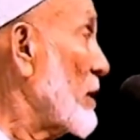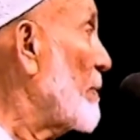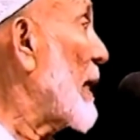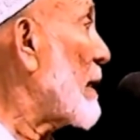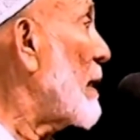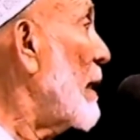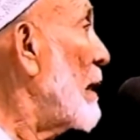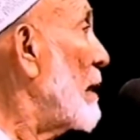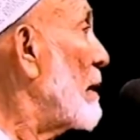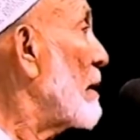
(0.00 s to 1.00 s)
It's a miracle?
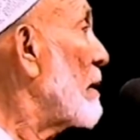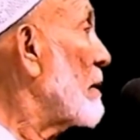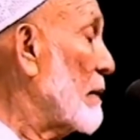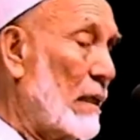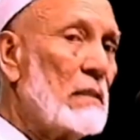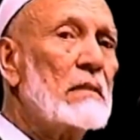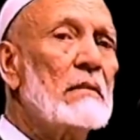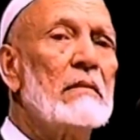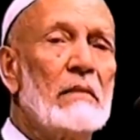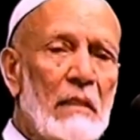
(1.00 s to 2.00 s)

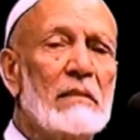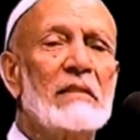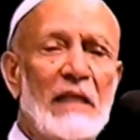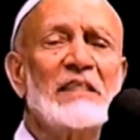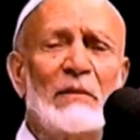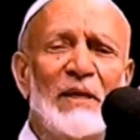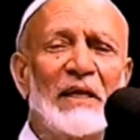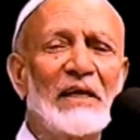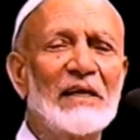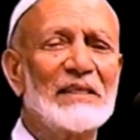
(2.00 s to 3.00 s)
Yes, that's a
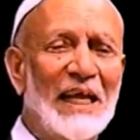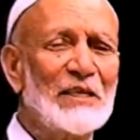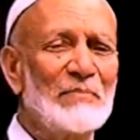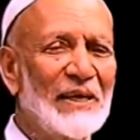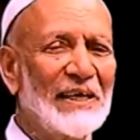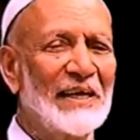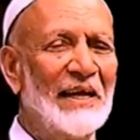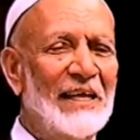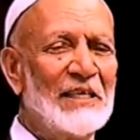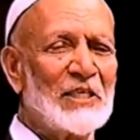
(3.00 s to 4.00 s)
miracle. That's a miracle.
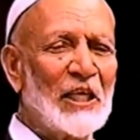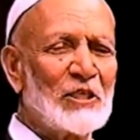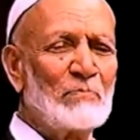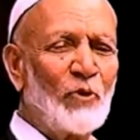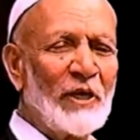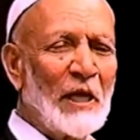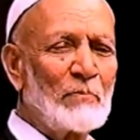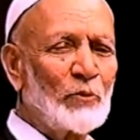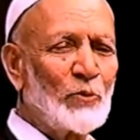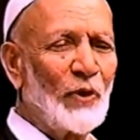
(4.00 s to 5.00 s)
6 bullets
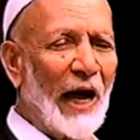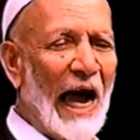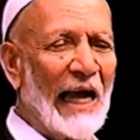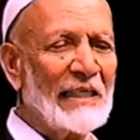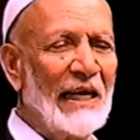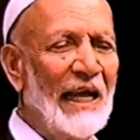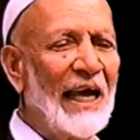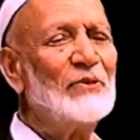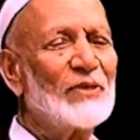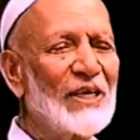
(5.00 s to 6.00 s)
I put through your heart
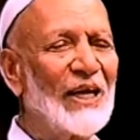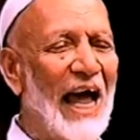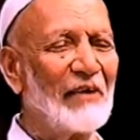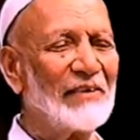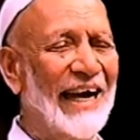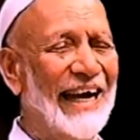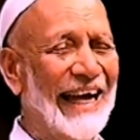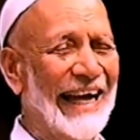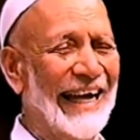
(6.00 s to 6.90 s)
and you still laugh.